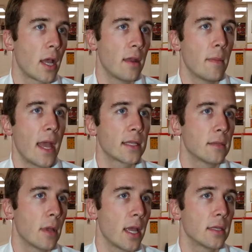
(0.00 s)
kind of
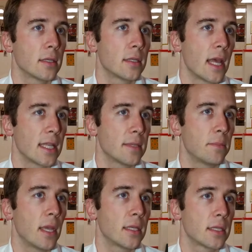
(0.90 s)
maximize that
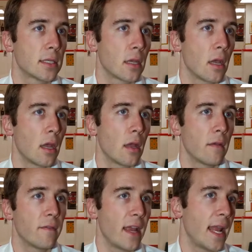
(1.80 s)
space
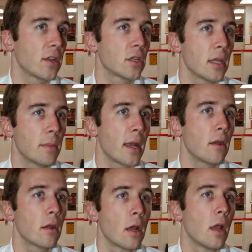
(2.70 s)
financially
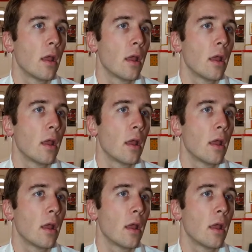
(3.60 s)
better,